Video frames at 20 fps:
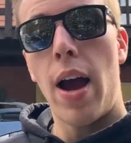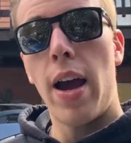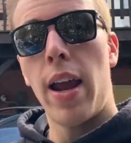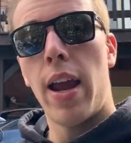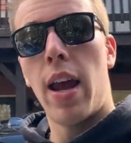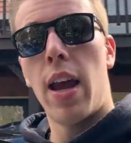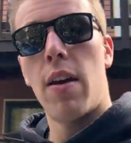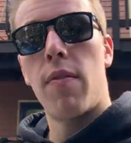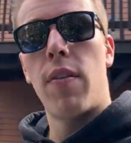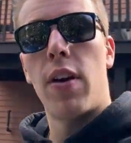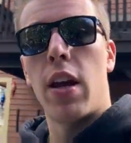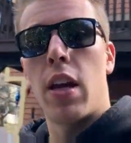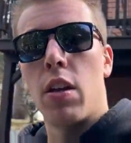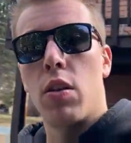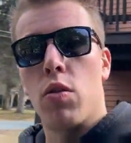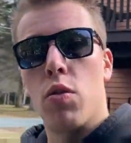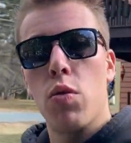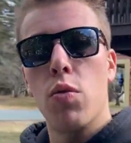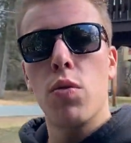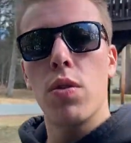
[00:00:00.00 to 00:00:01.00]
I have a
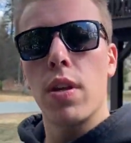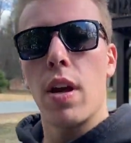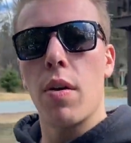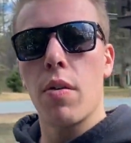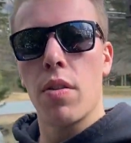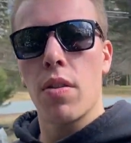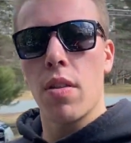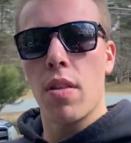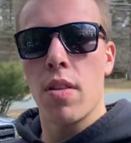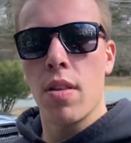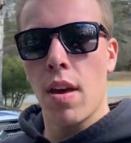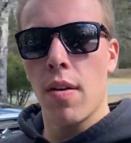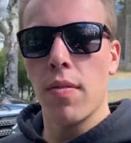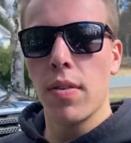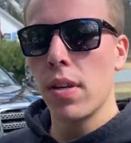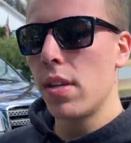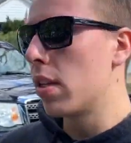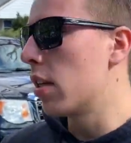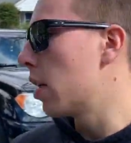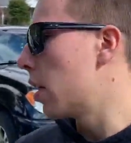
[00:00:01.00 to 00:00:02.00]

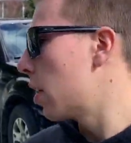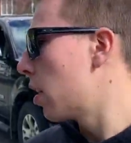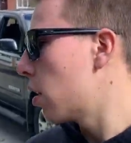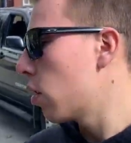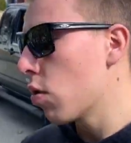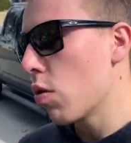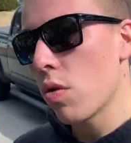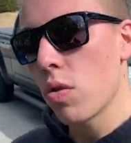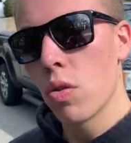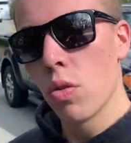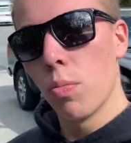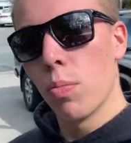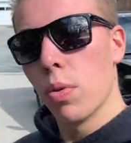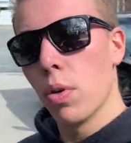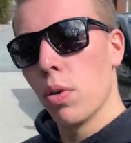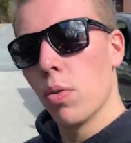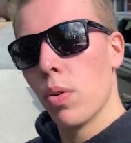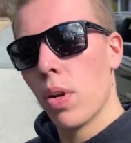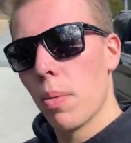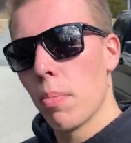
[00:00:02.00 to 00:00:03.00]
2017 Subaru